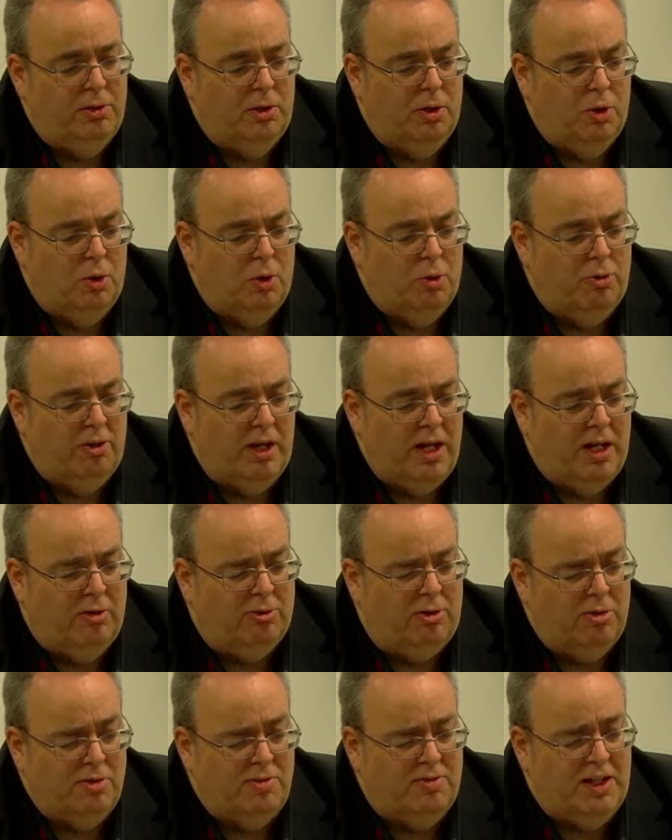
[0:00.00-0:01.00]
or a
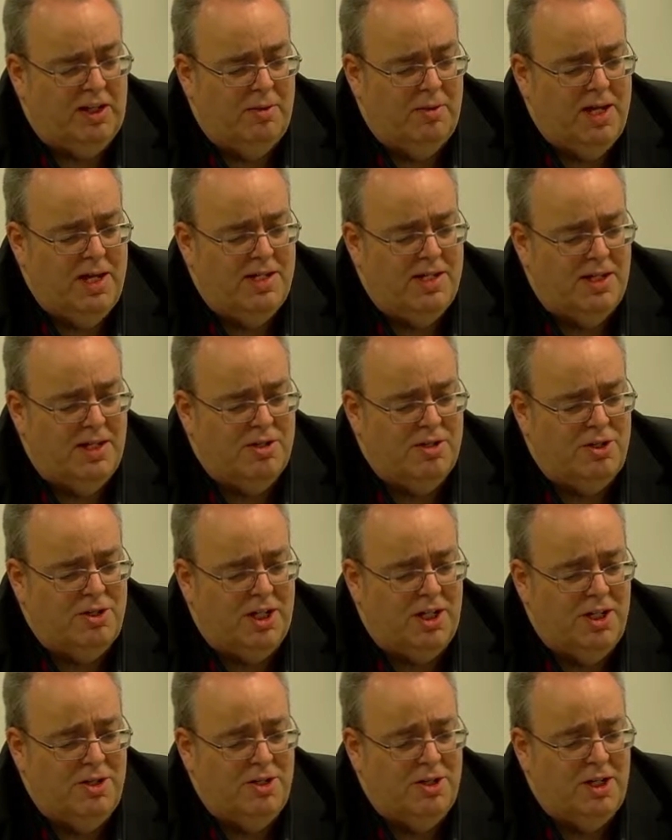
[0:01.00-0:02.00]
cross-flow heat
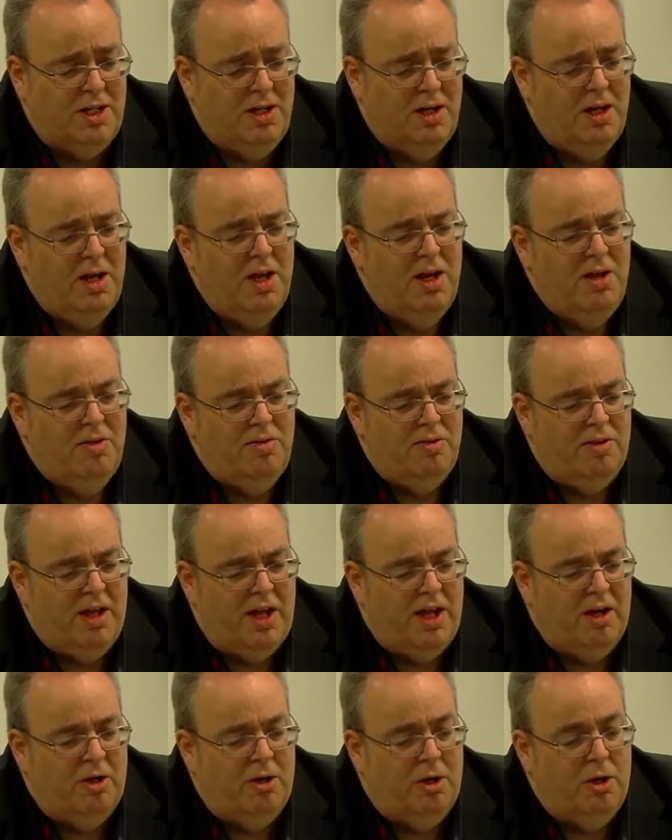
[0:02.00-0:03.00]
exchanger, they
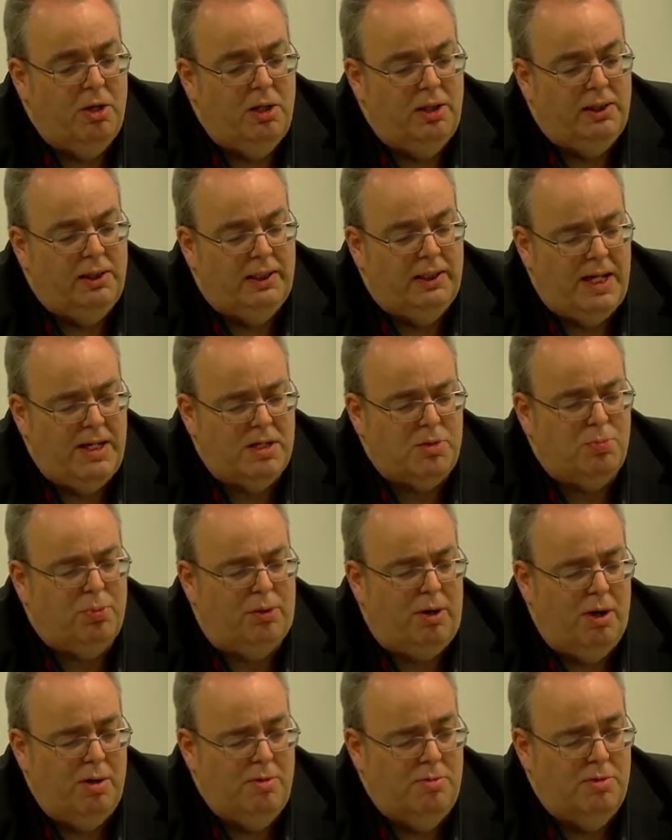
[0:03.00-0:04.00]
are less
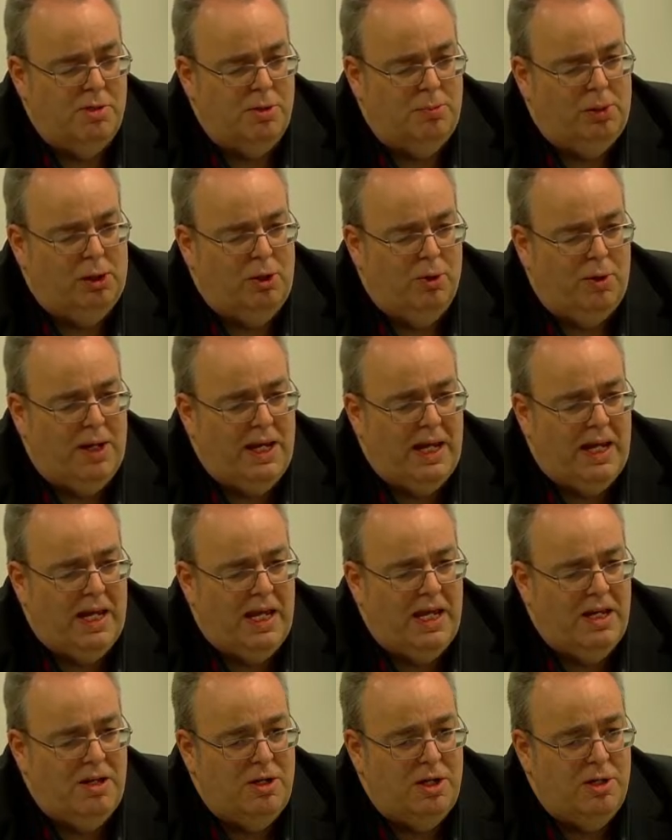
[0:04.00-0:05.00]
prone to blocking
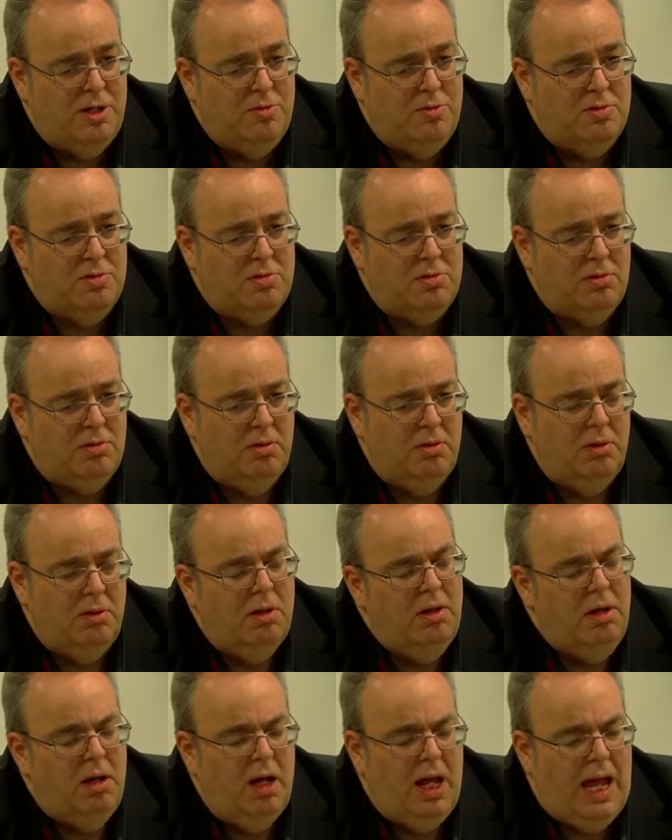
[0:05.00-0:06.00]
in use,
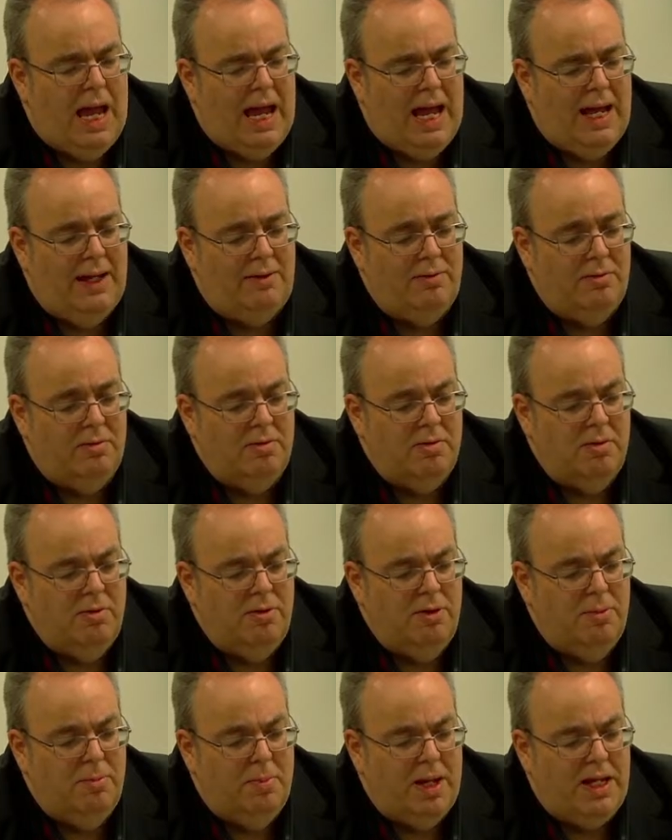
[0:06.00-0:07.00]
and
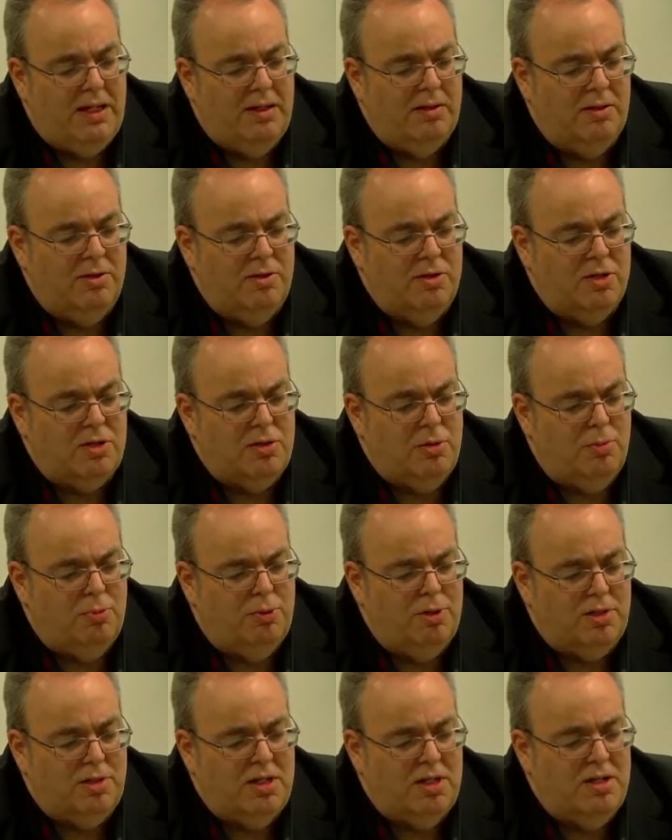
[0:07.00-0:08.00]
the maintenance
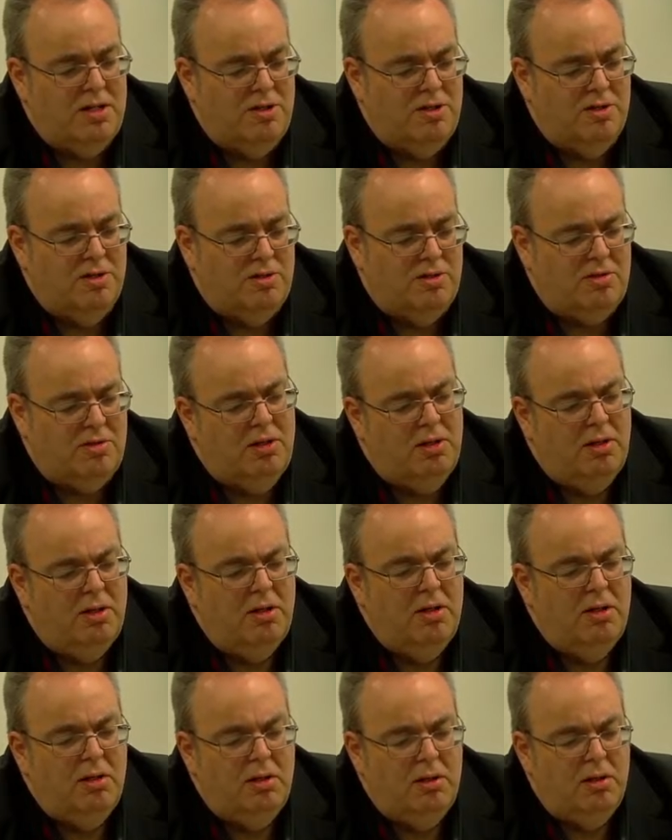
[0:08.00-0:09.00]
procedures
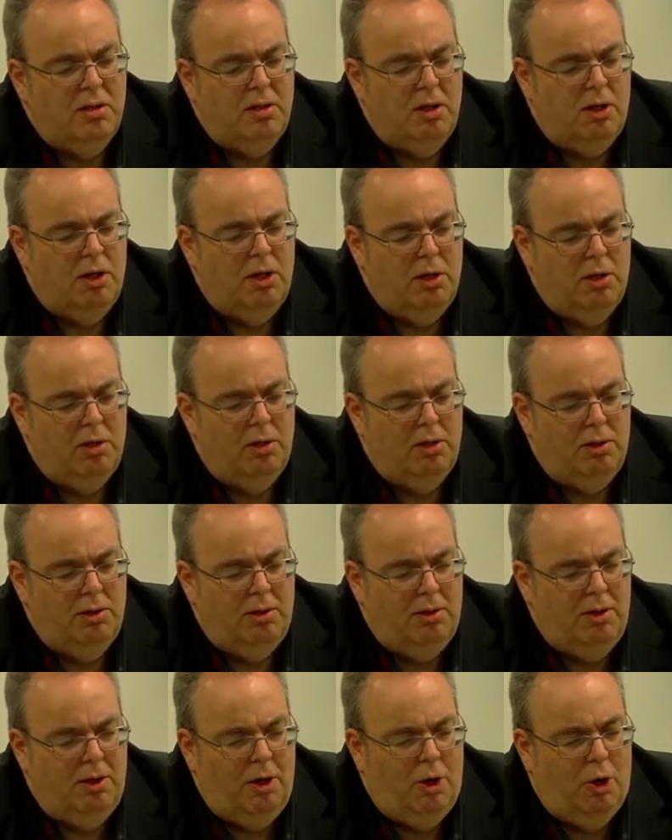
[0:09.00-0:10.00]

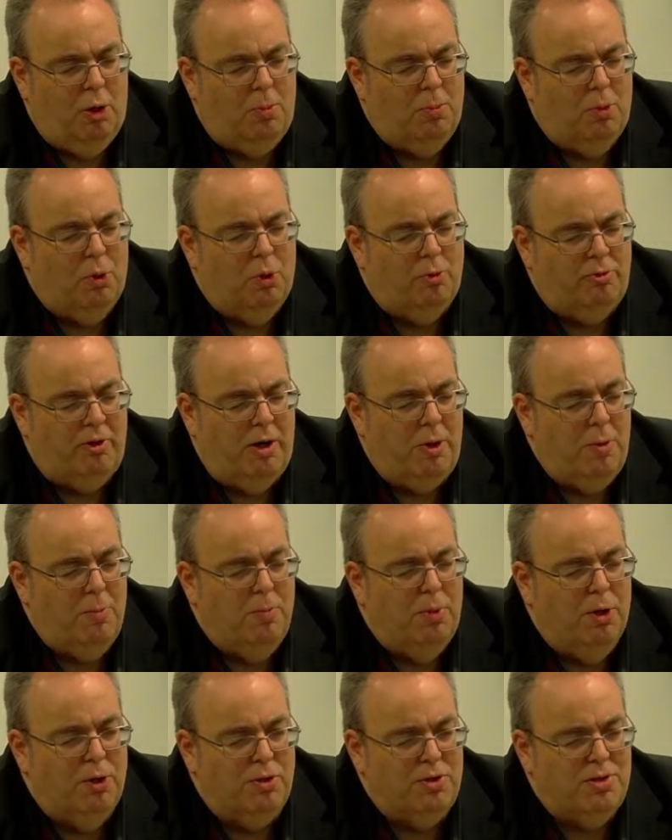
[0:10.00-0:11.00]
are more
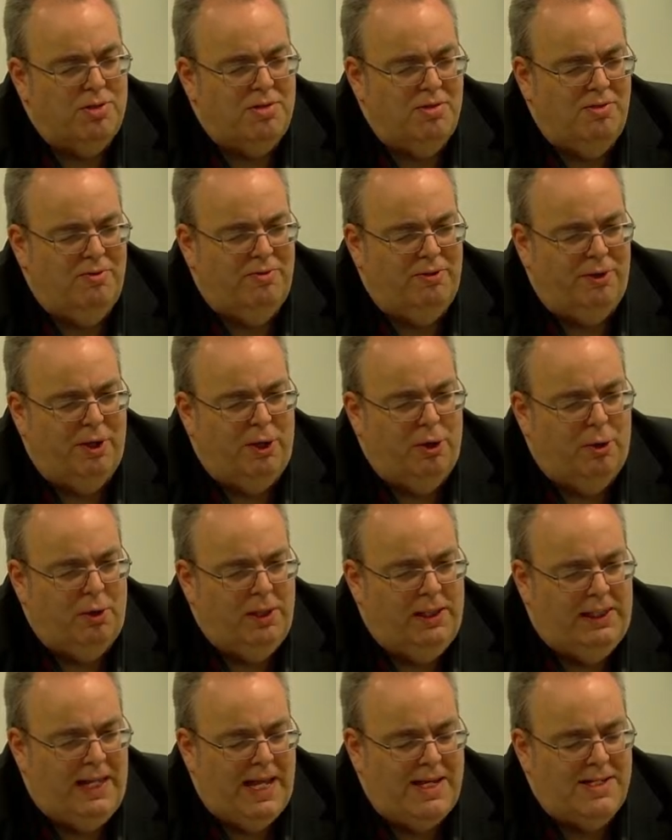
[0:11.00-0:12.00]
robust for
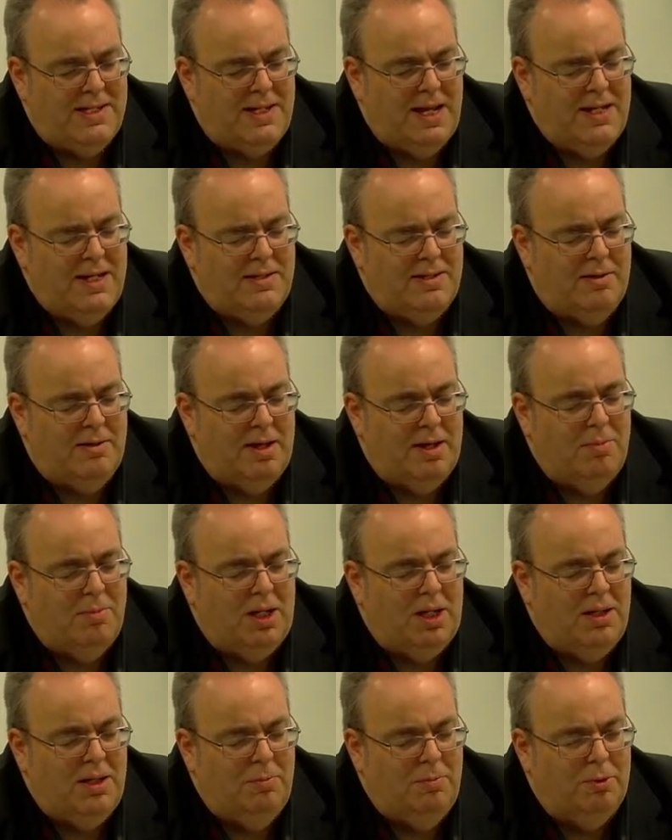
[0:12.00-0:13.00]
less time
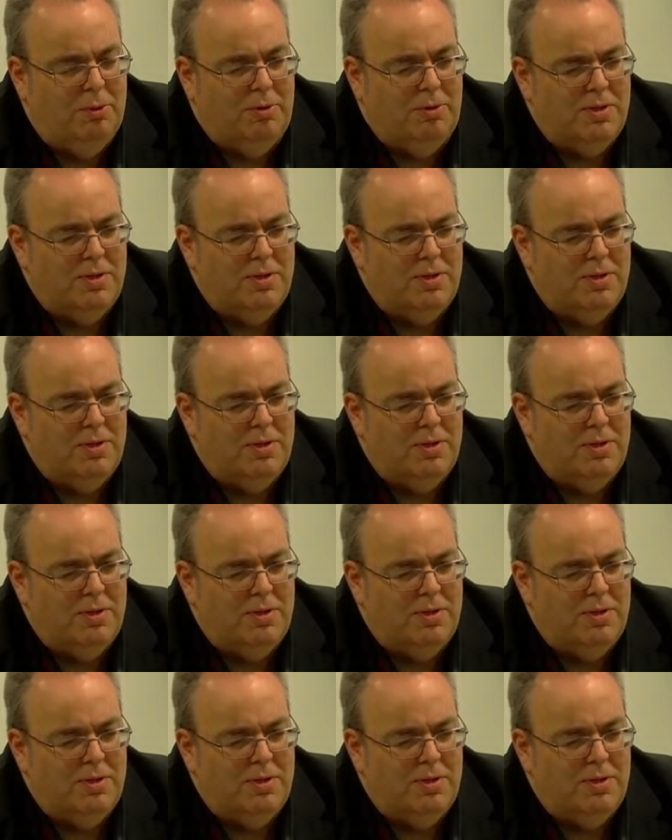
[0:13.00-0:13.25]
input.